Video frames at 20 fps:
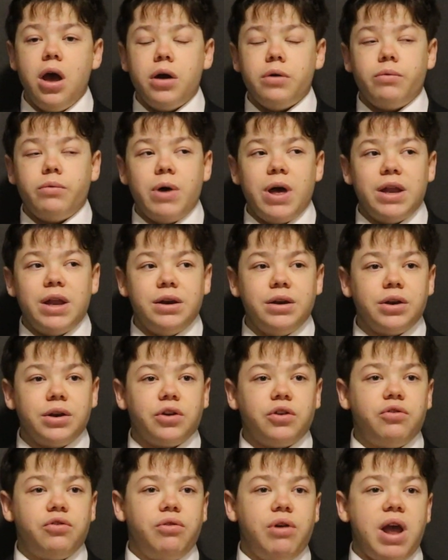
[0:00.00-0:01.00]

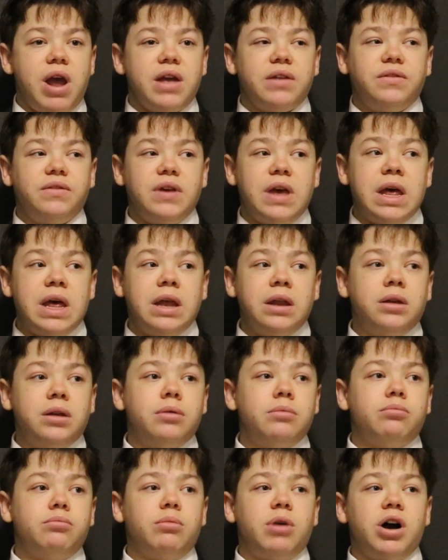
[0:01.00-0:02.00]
when
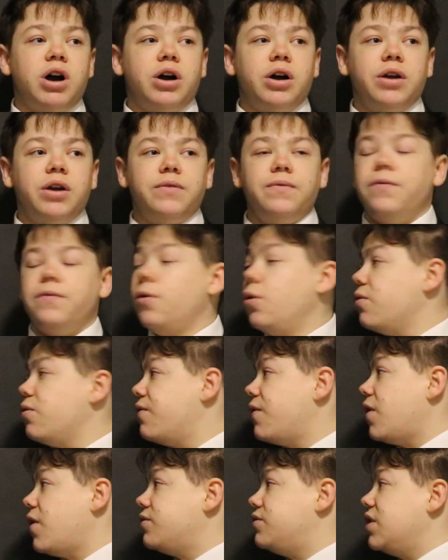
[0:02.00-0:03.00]
creating my
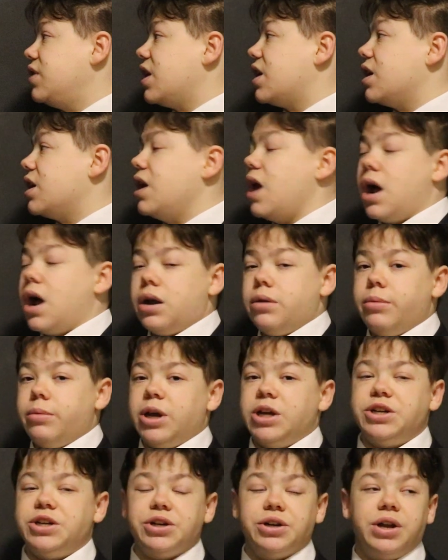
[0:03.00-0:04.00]
45-second
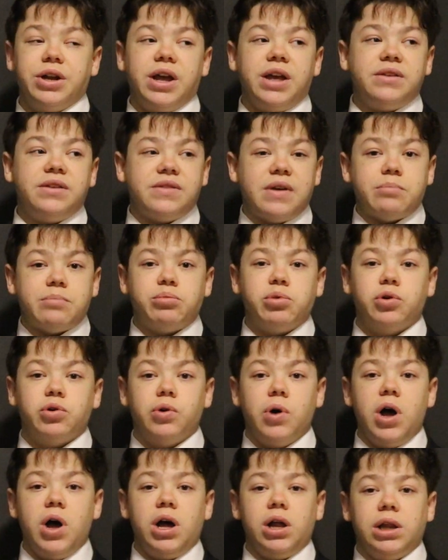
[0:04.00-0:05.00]
animation
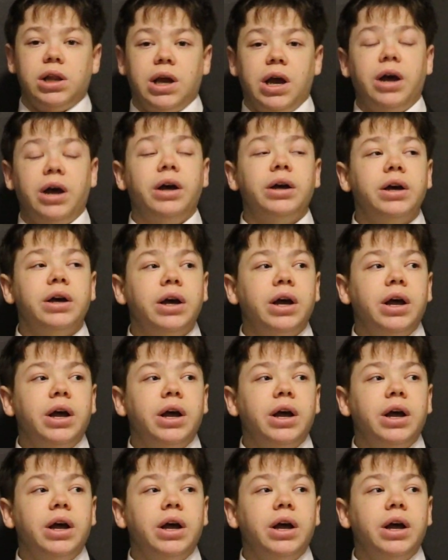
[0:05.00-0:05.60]
example earlier,